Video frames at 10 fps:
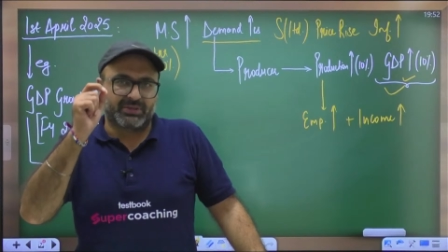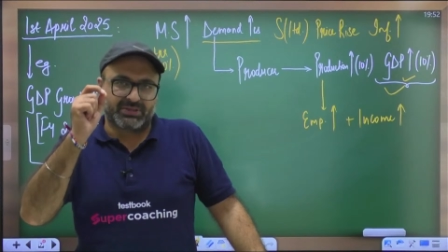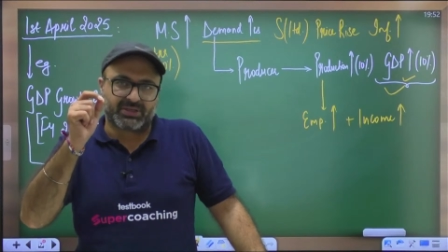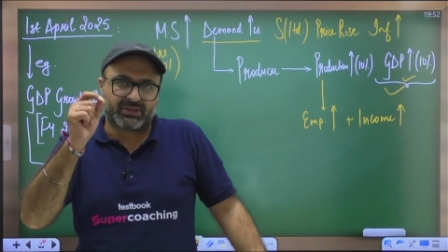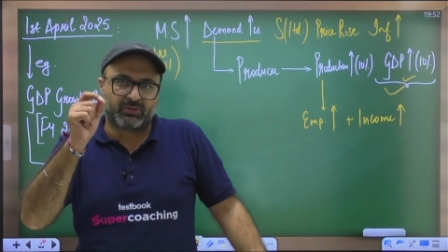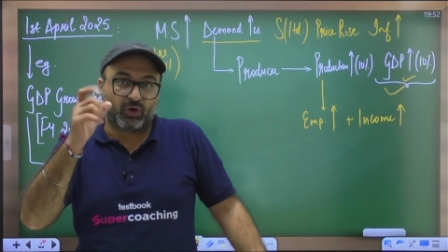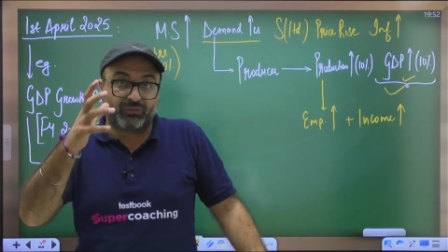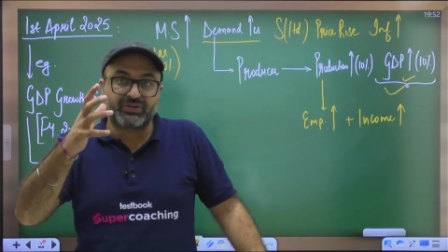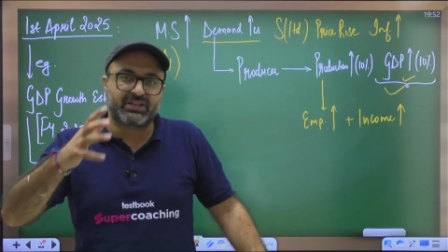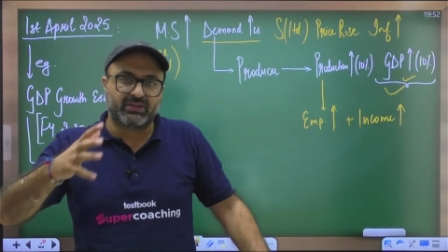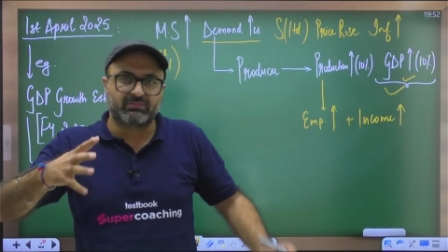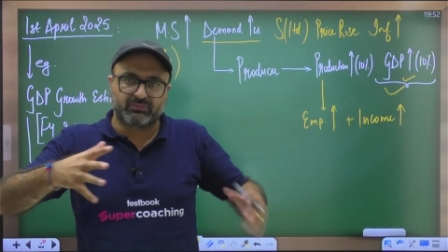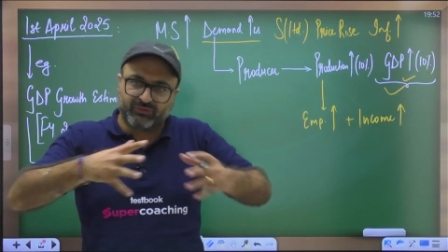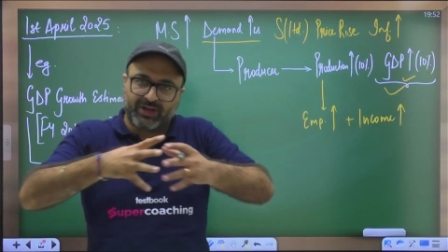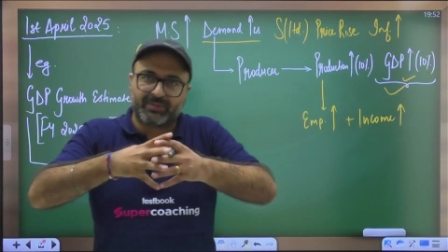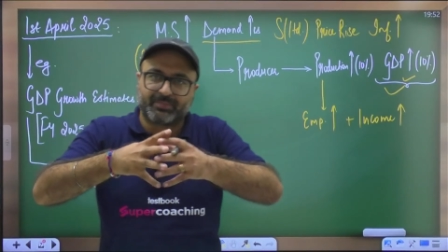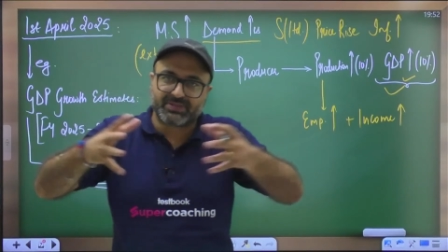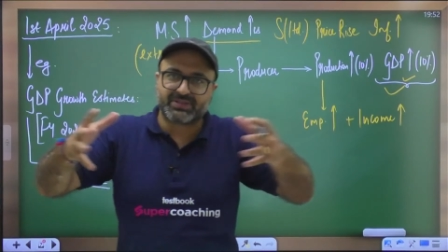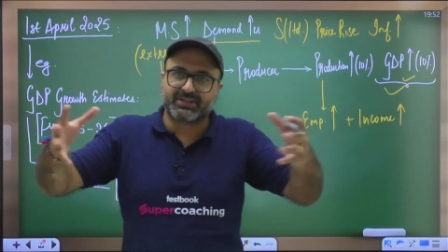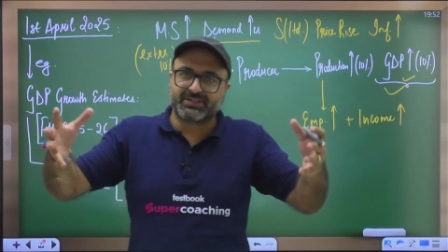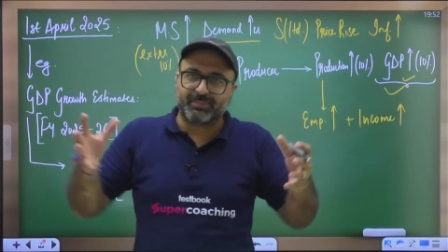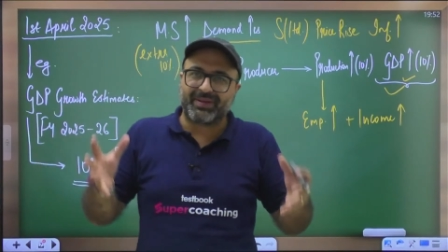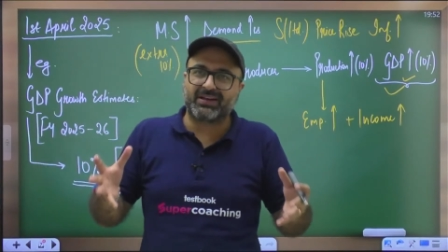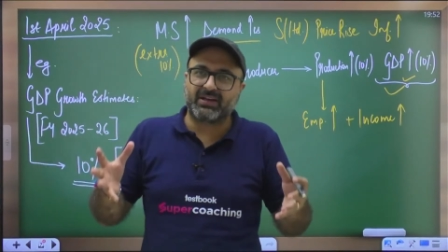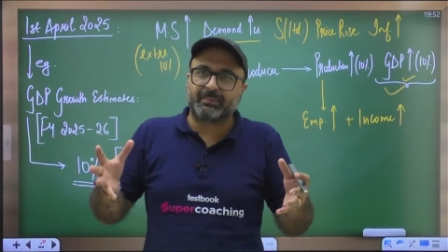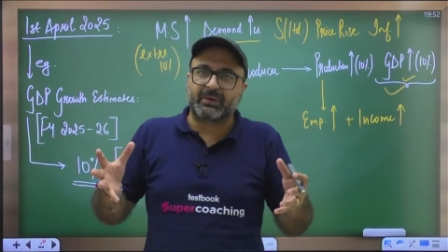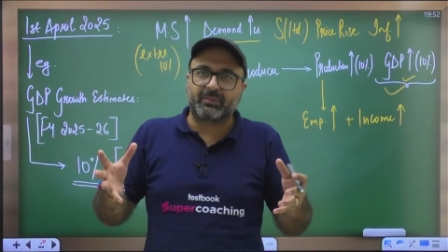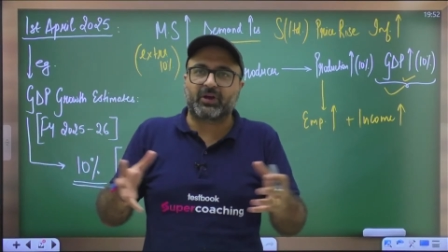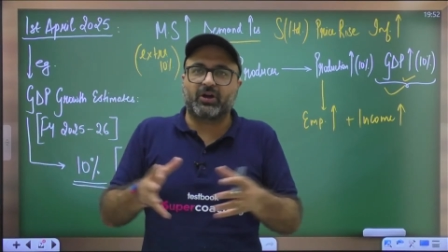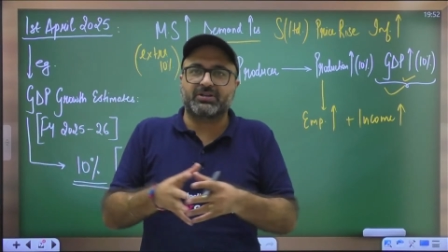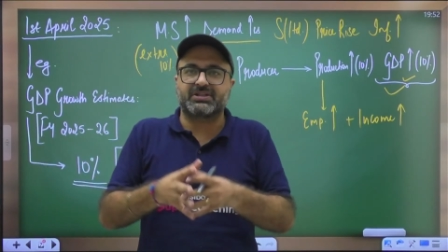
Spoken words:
Obviously, 1% is a big number because its